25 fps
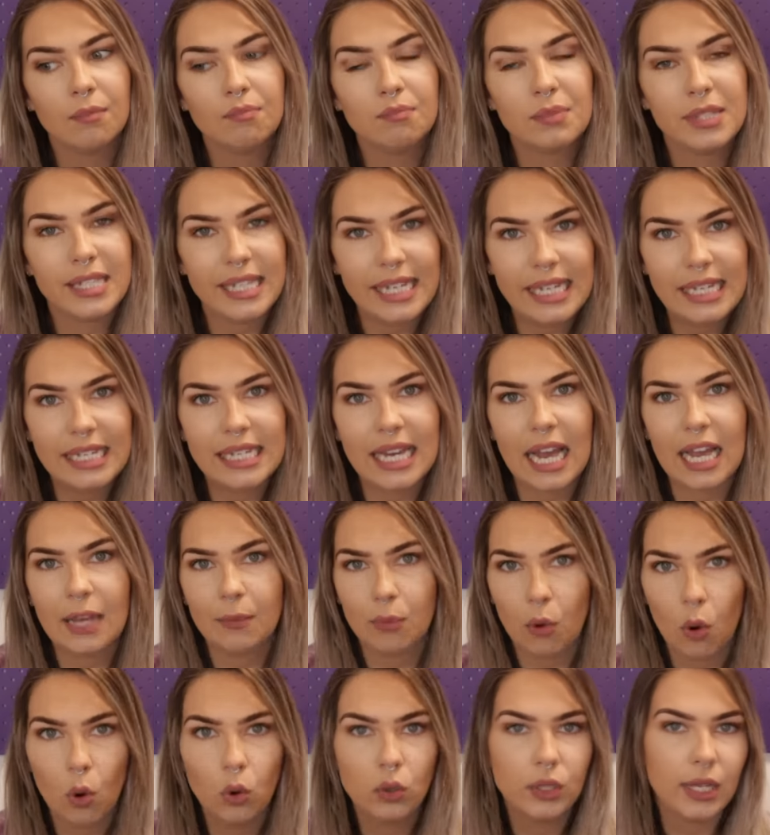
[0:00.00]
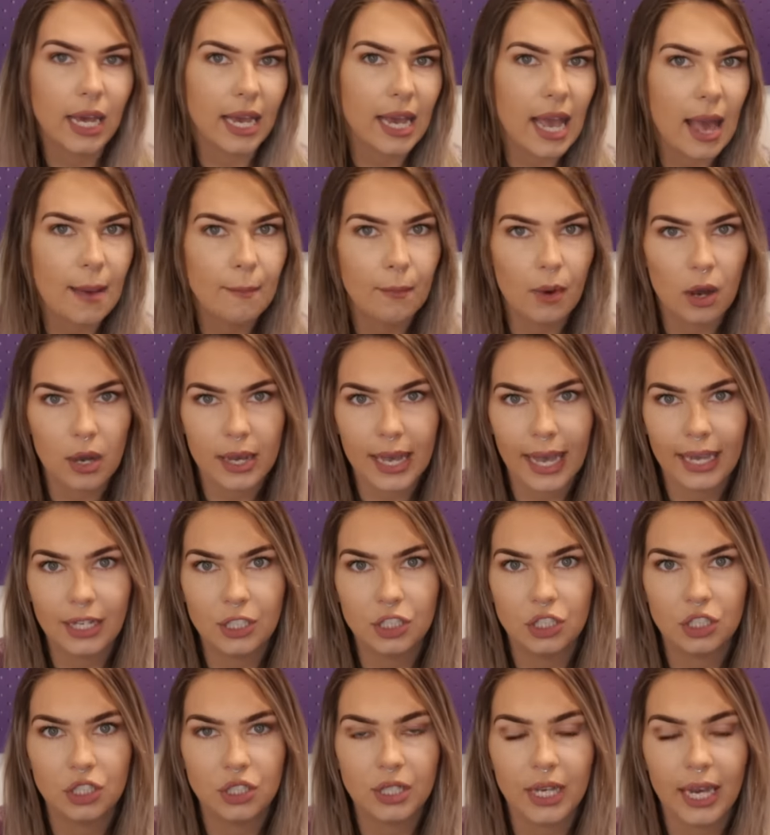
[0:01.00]
sea day, port day,
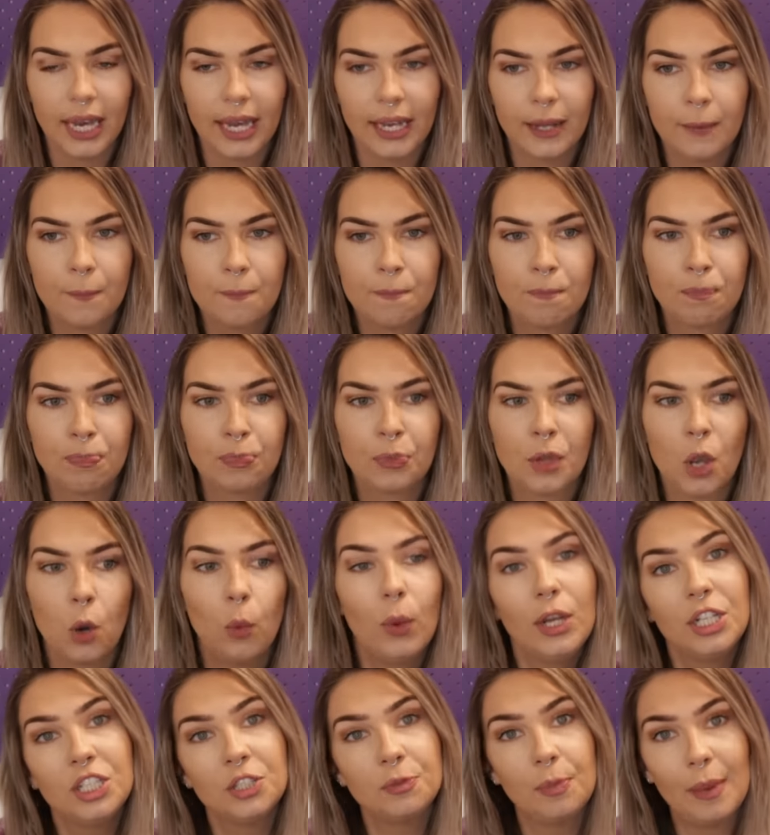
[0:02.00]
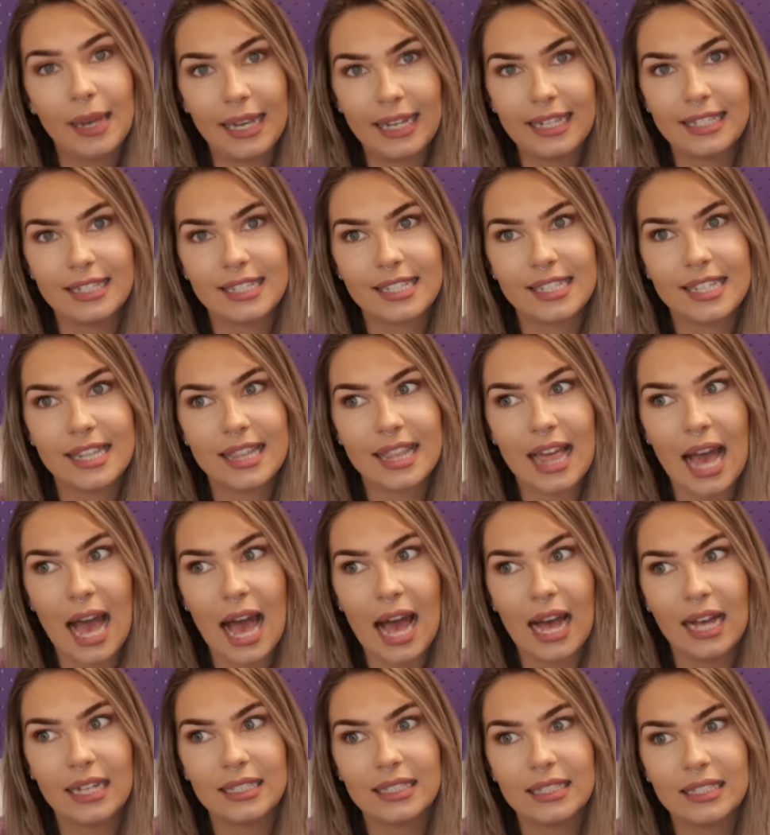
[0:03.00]
embarkation day, which means
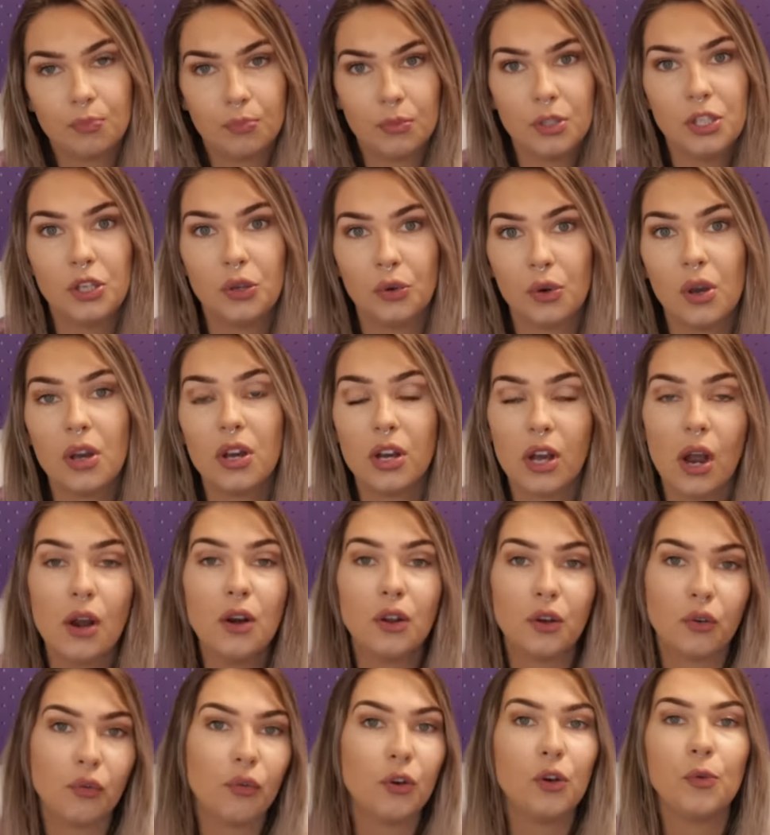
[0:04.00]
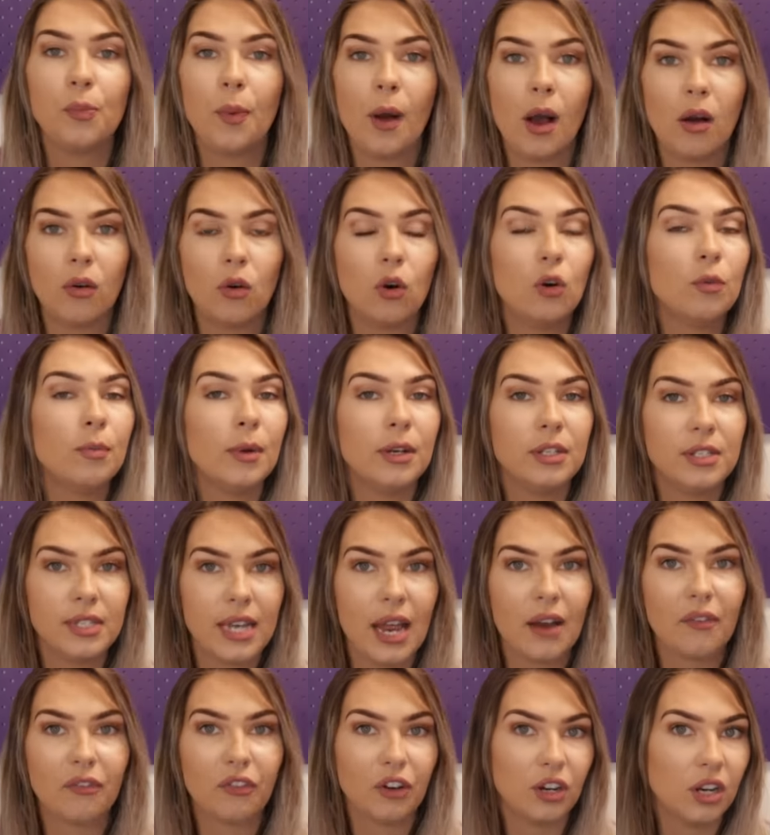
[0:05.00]
that you can go to crew bar almost
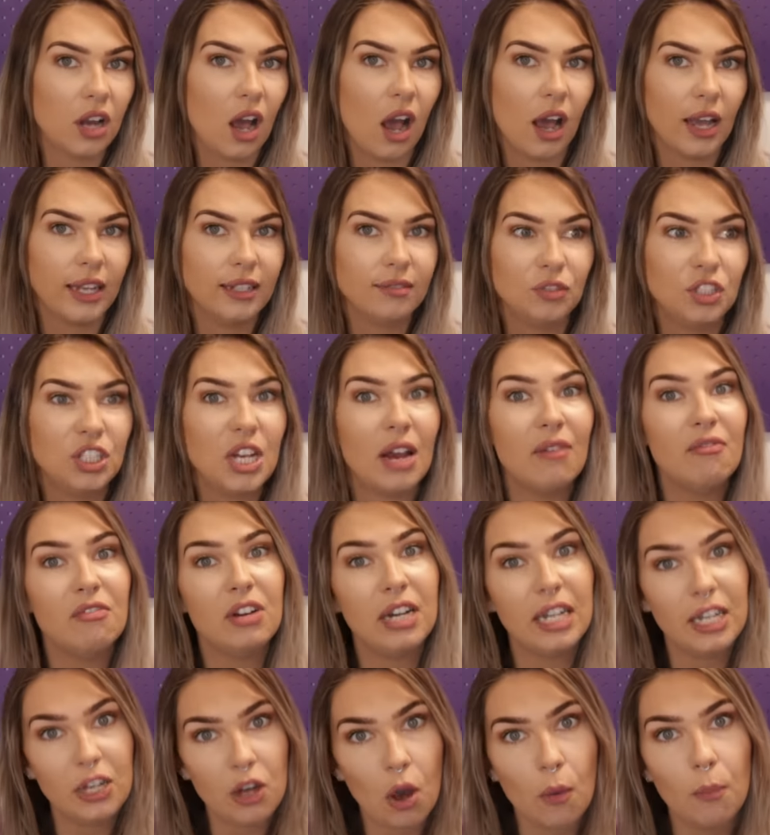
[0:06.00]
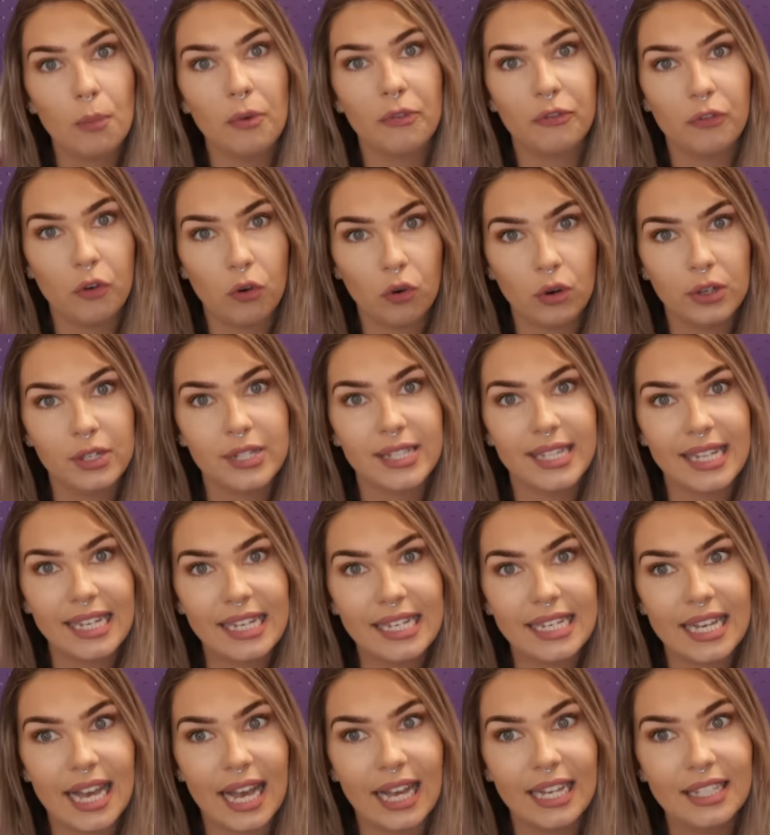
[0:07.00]
every night, generally not before a sea
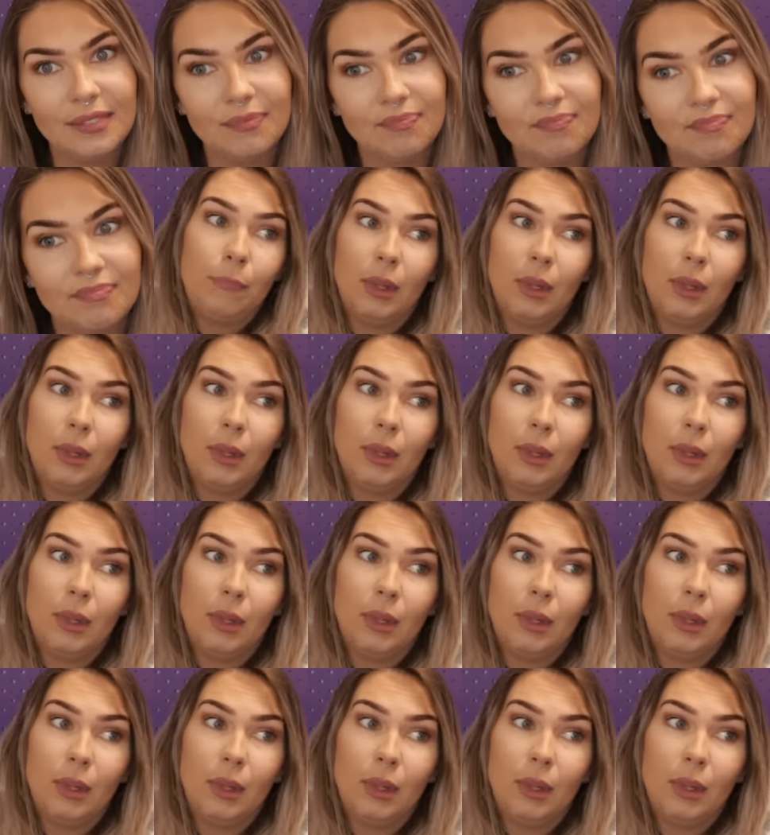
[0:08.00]
day.